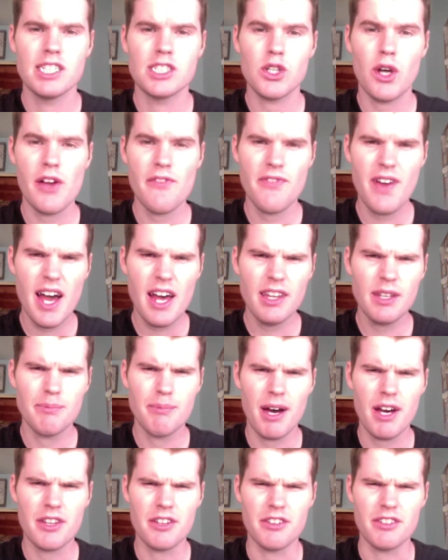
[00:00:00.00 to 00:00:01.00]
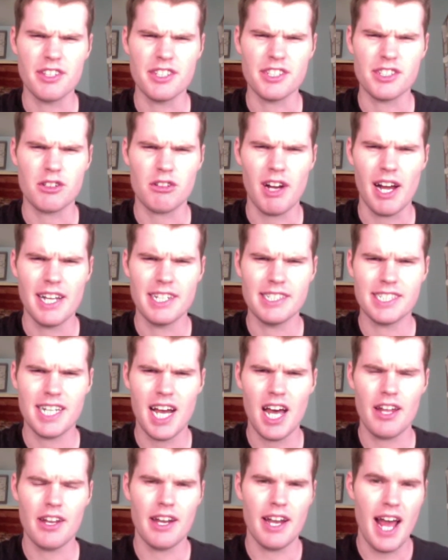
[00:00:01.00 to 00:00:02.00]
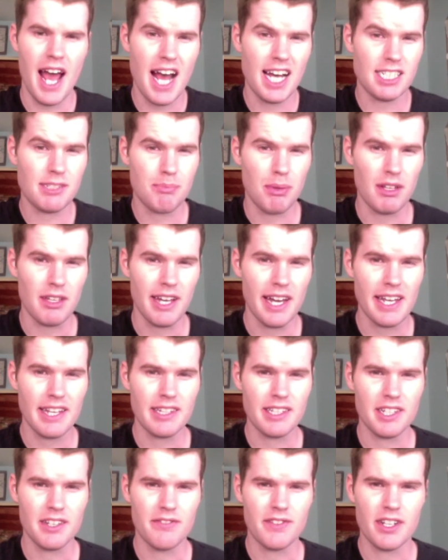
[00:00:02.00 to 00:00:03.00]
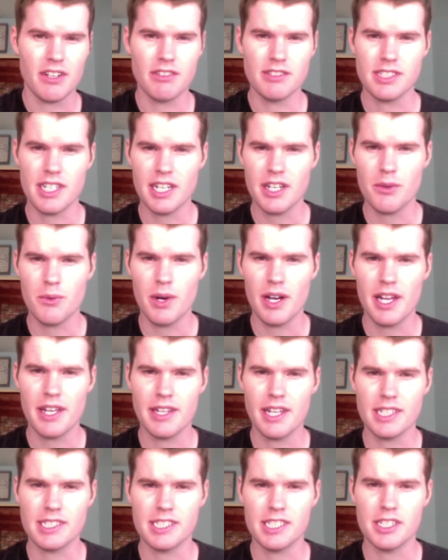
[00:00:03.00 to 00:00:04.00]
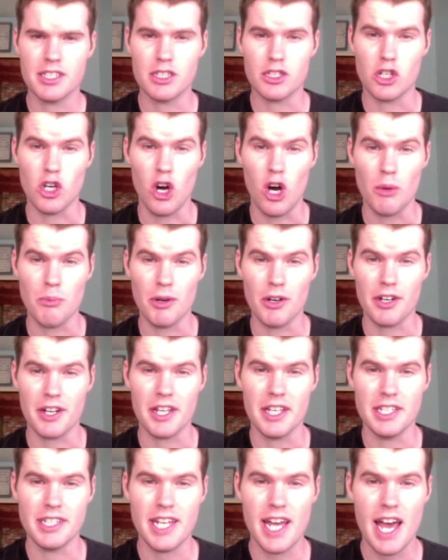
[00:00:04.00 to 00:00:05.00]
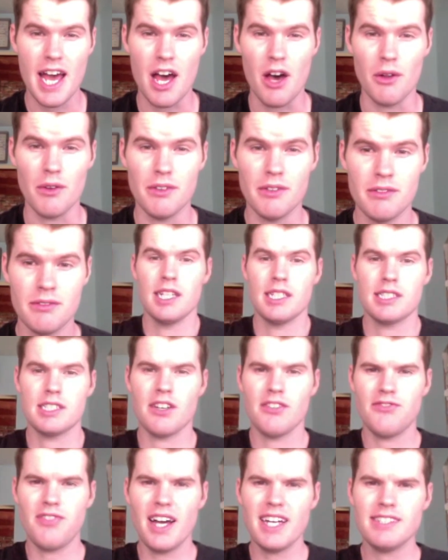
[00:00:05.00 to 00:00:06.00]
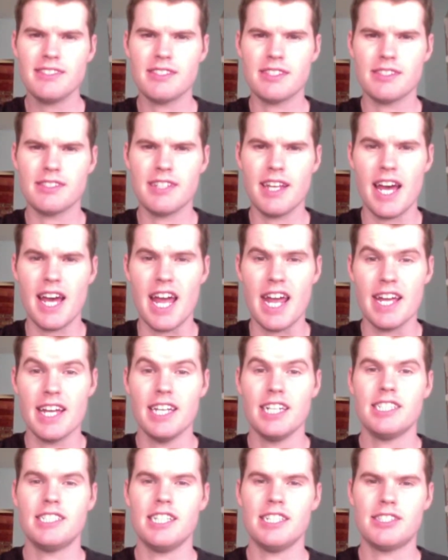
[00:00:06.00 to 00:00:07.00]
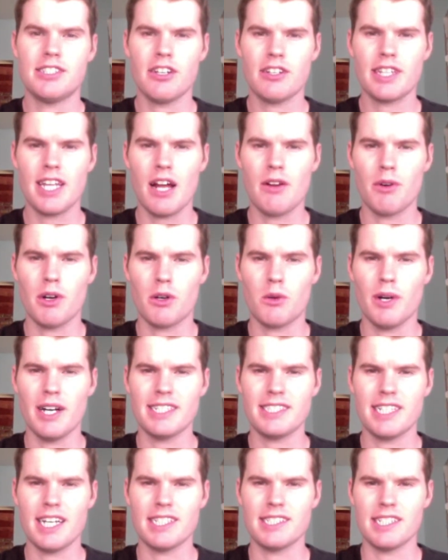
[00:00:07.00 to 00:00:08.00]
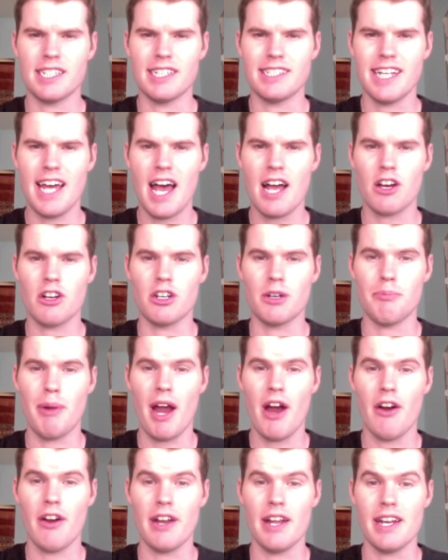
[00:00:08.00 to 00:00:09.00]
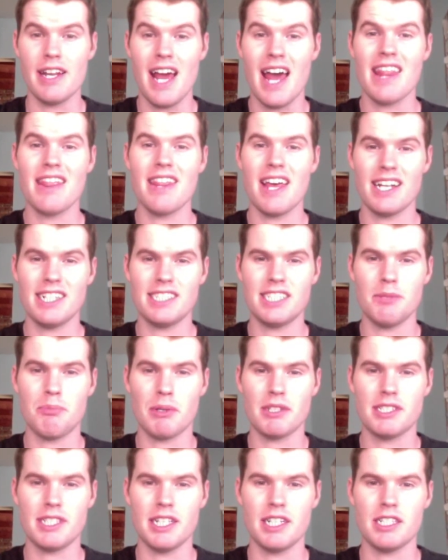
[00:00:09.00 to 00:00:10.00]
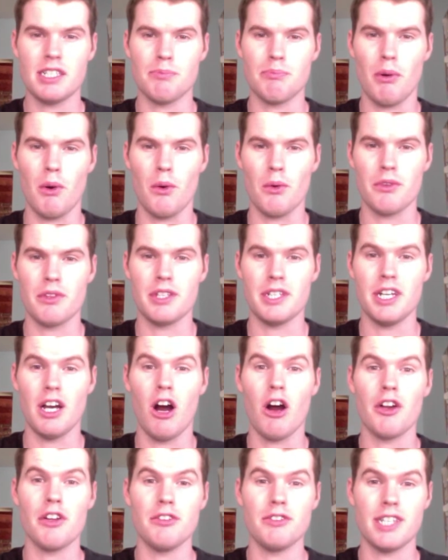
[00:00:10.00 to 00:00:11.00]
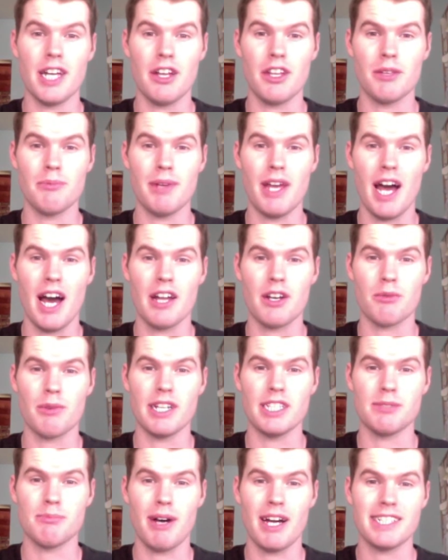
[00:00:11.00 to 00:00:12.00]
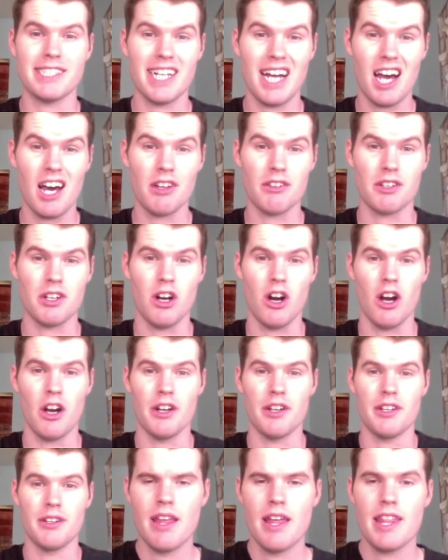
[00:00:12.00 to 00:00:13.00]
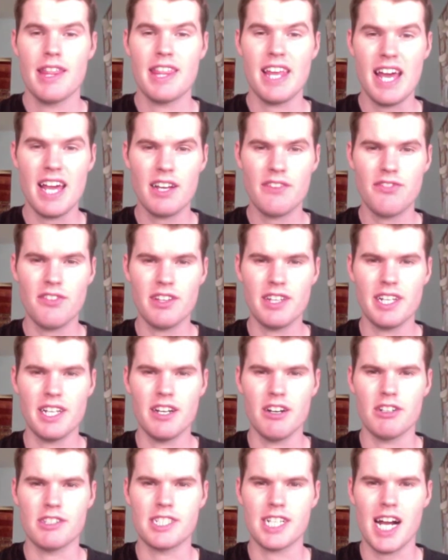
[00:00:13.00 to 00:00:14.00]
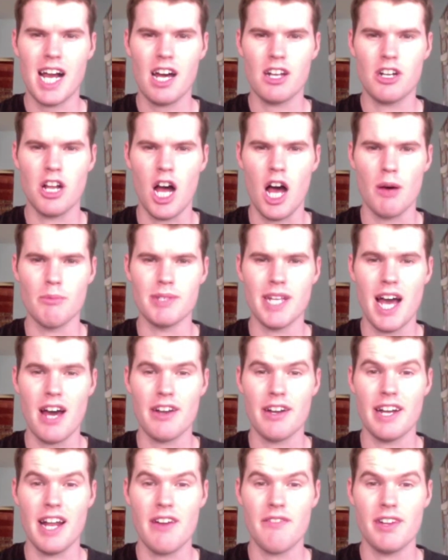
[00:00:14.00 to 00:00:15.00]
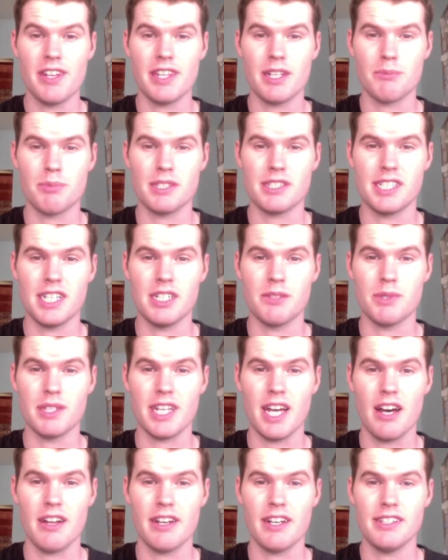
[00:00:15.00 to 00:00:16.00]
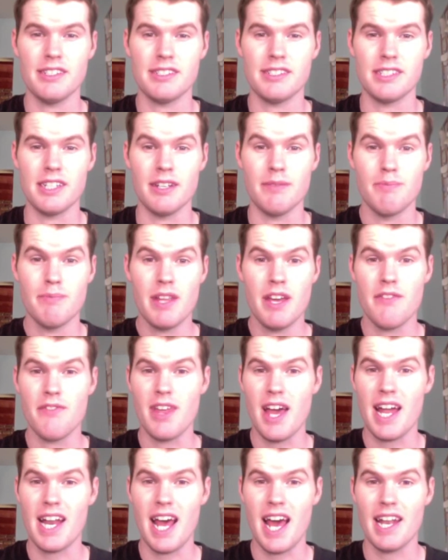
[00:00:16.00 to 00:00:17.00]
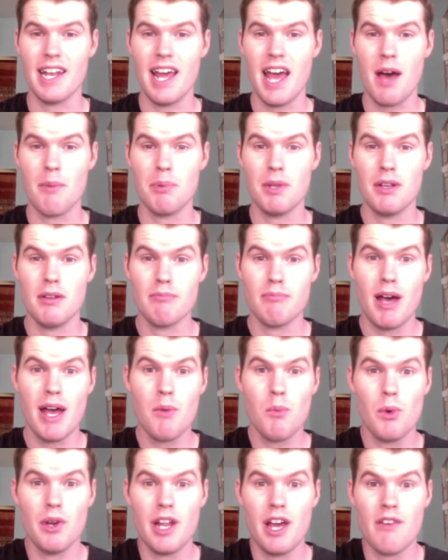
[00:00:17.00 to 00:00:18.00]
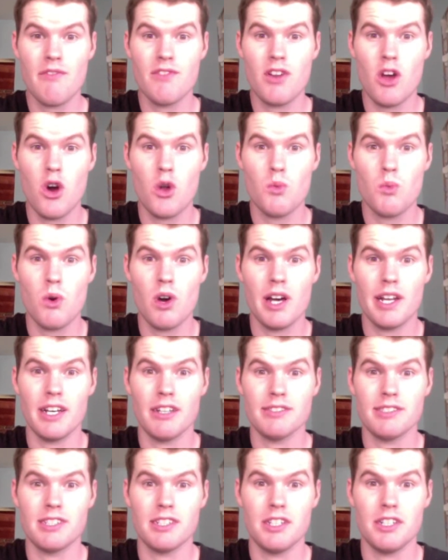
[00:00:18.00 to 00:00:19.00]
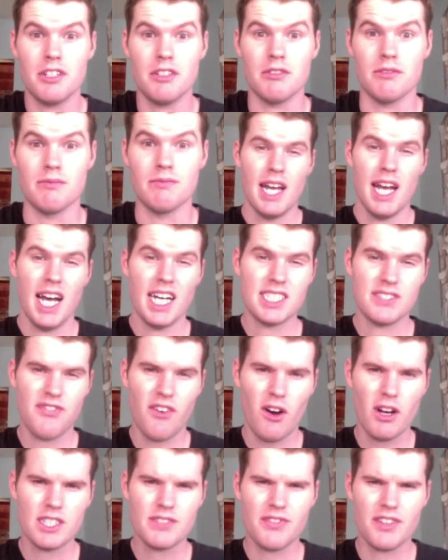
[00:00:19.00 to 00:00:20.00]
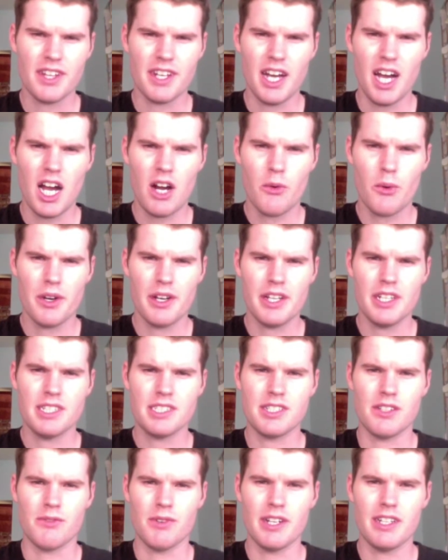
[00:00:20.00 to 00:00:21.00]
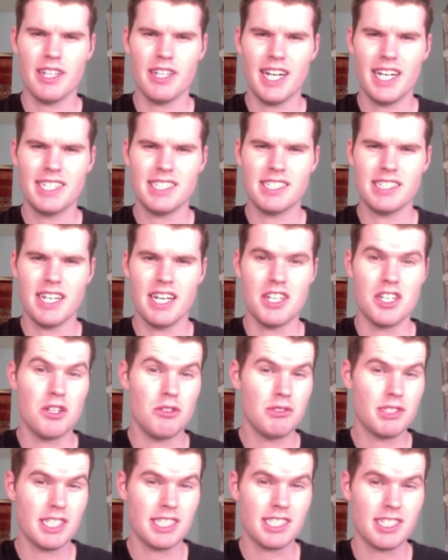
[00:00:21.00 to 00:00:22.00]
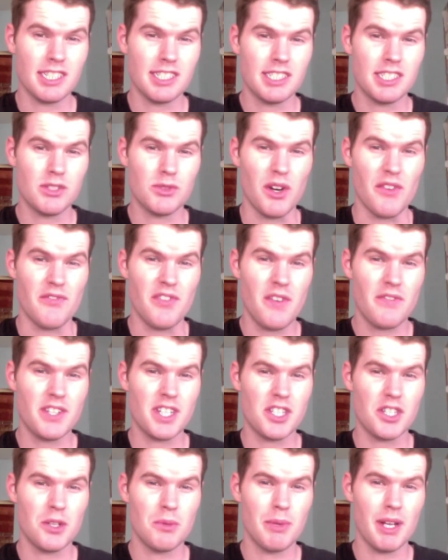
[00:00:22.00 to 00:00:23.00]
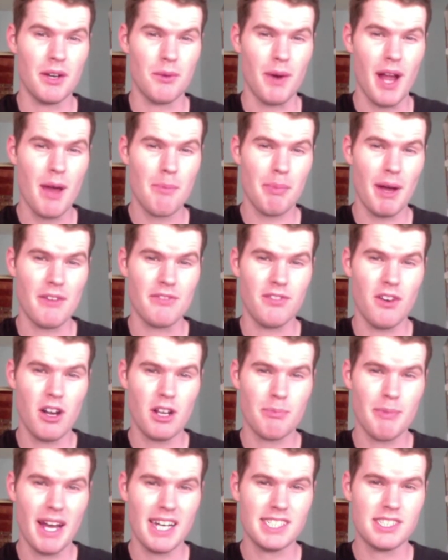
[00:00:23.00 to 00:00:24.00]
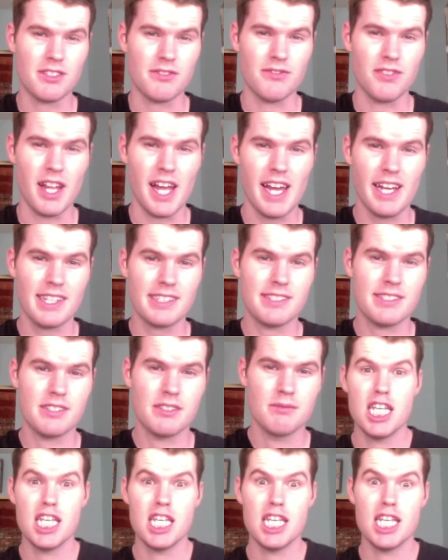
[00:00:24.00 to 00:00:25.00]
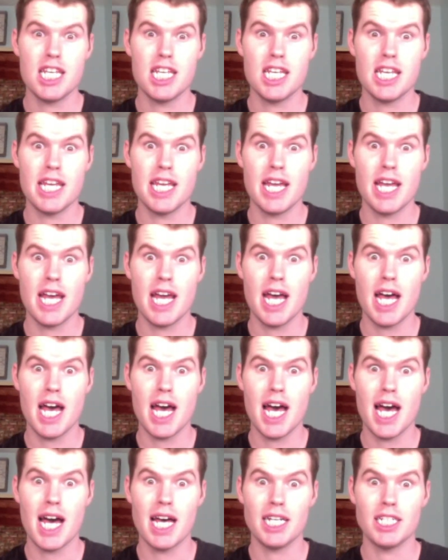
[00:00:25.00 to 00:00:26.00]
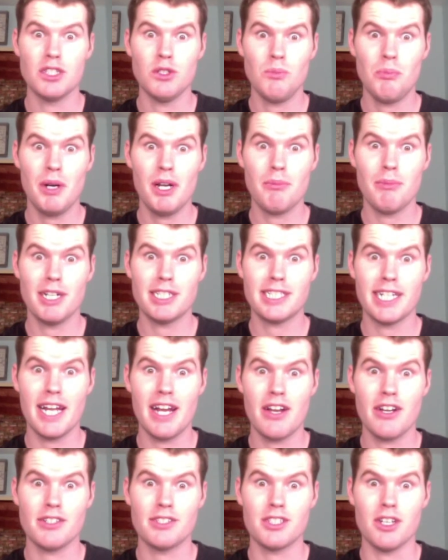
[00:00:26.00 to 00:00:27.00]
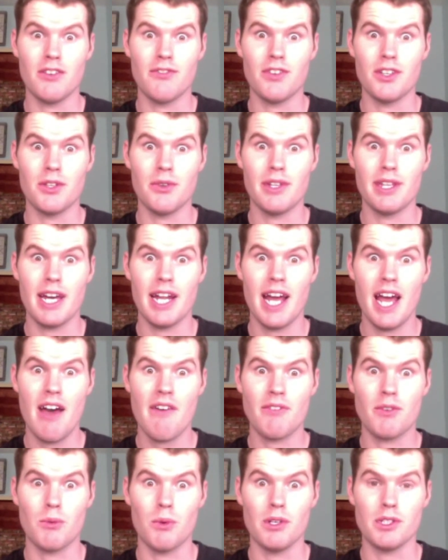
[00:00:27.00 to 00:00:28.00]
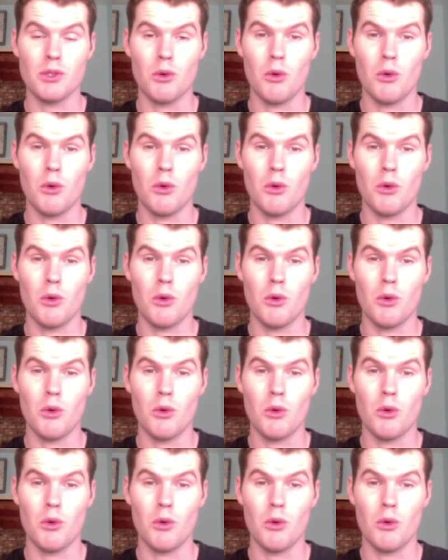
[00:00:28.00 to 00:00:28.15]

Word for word: So I found the mother of this crying child and asked politely if there was any way that she could calm her kid down. Suffice to say, she took that request as an attack on her parenting, and then she proceeded to pull the "Are you telling me how to raise my child?" card. Thankfully, her child calmed down and everything proceeded without incident. If that hadn't happened, I wouldn't have known what else to do. As far as for the awkwardness of realizing that you just listened to a 52-minute rant by Funkmaster Flex, yeah, you'll pretty much hate yourself for doing that afterwards